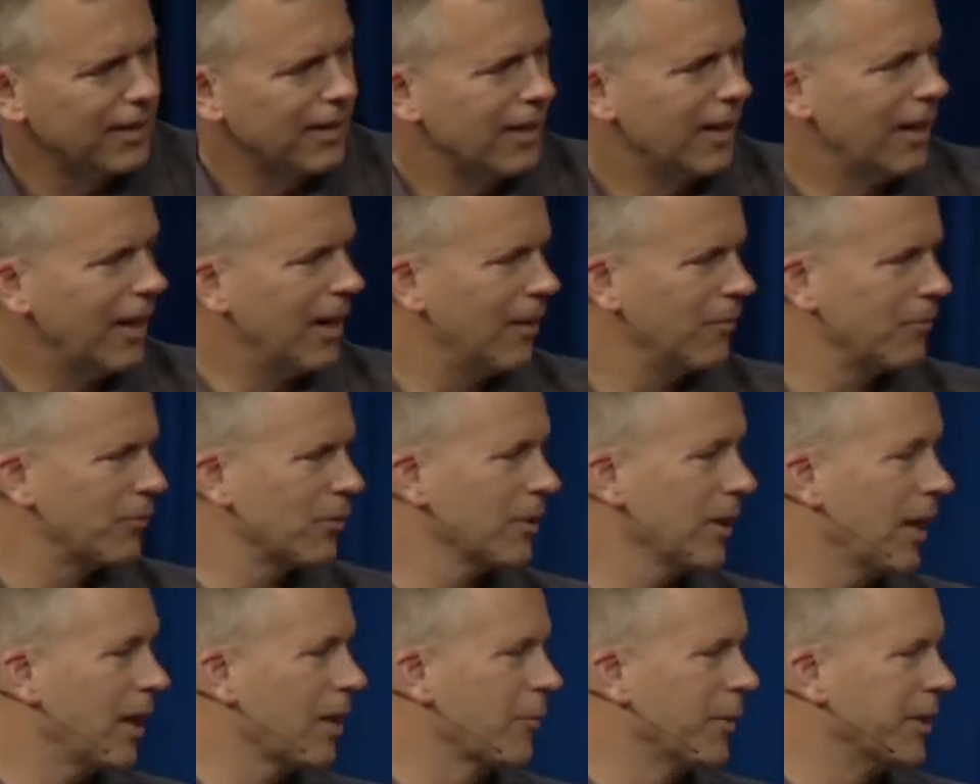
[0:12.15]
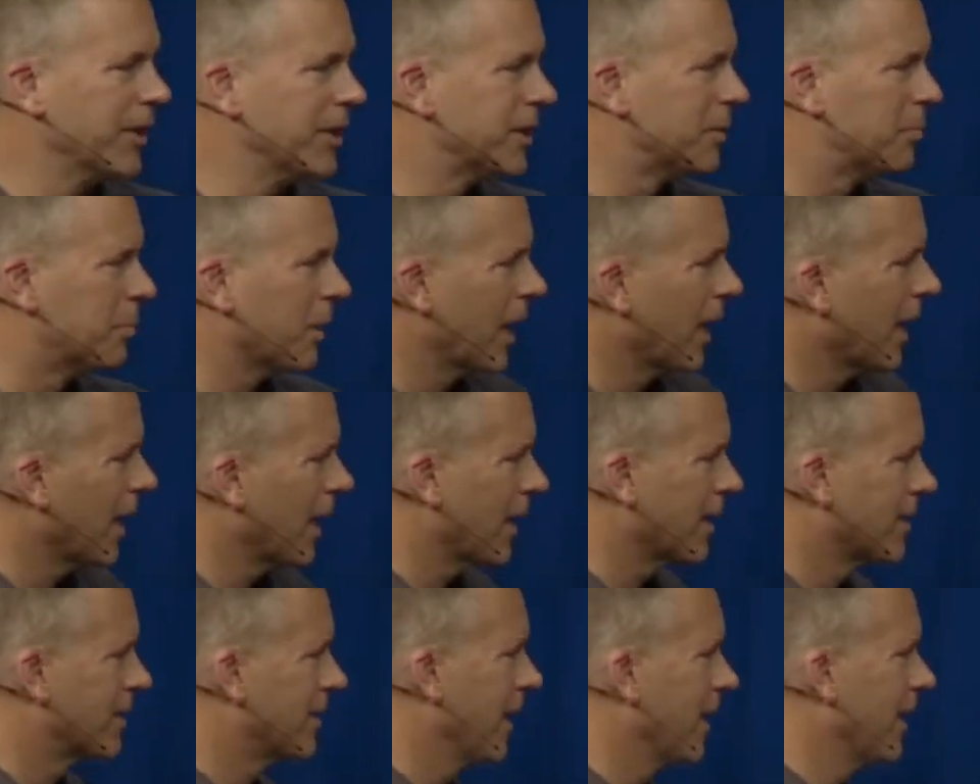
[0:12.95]
for a lot of reasons. But I got
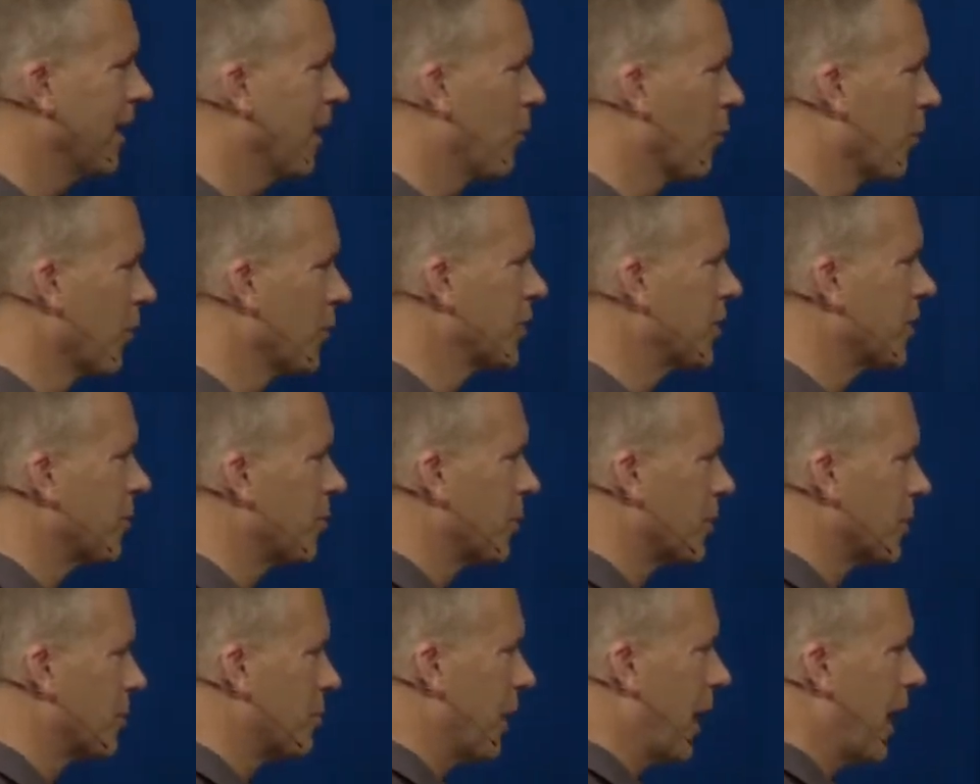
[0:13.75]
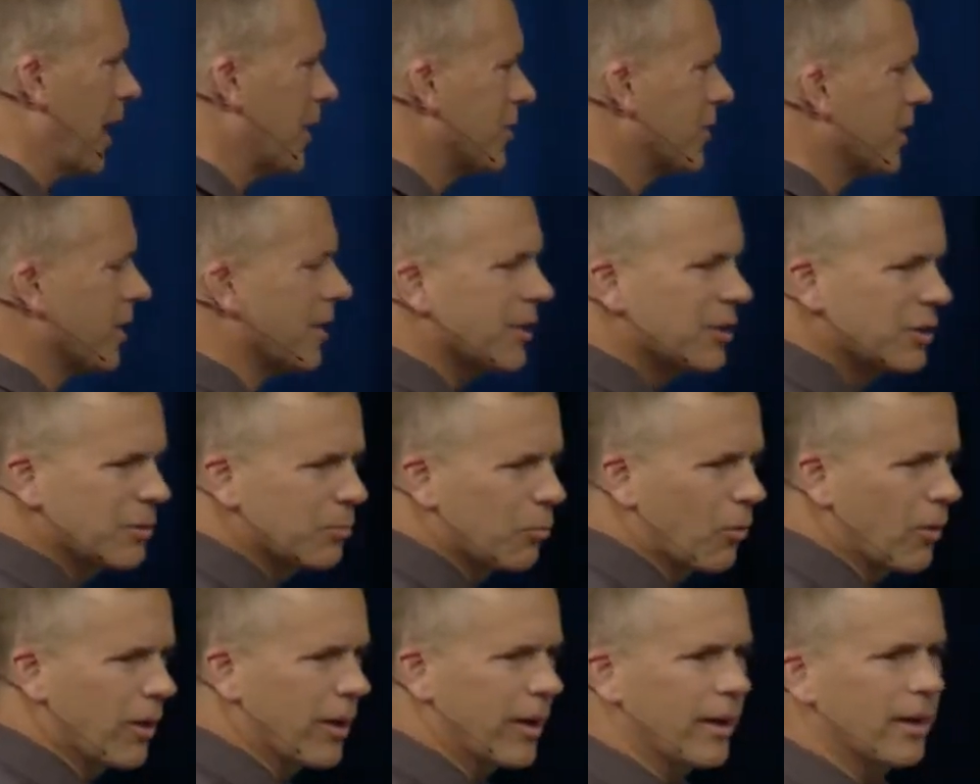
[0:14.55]
to tell you that worship was passionate this
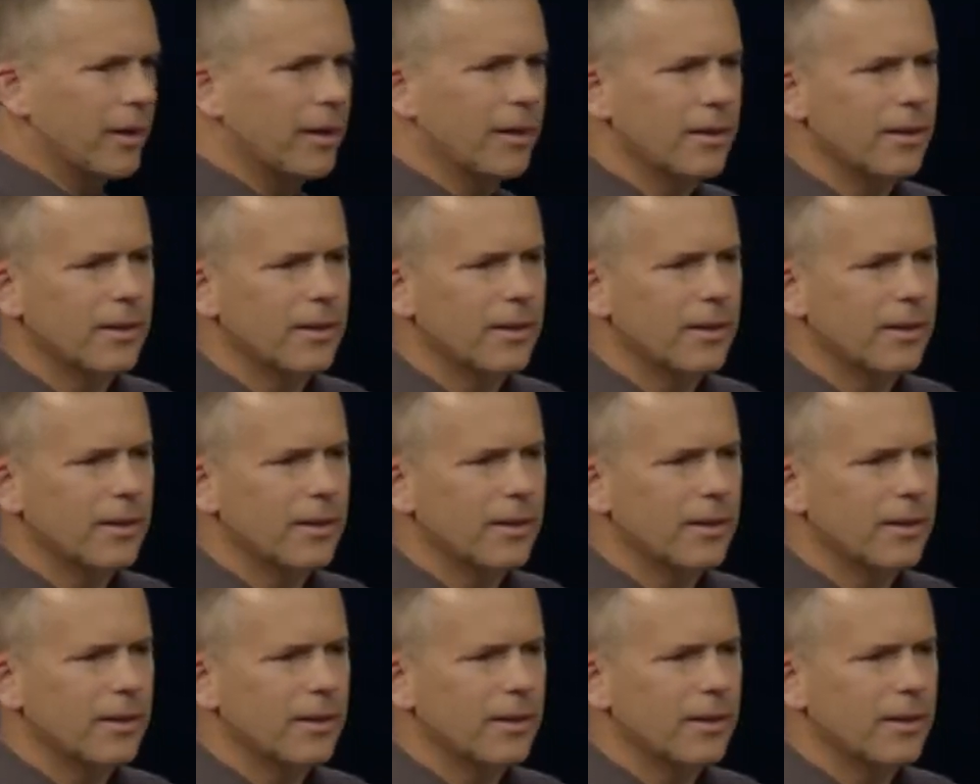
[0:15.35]
morning.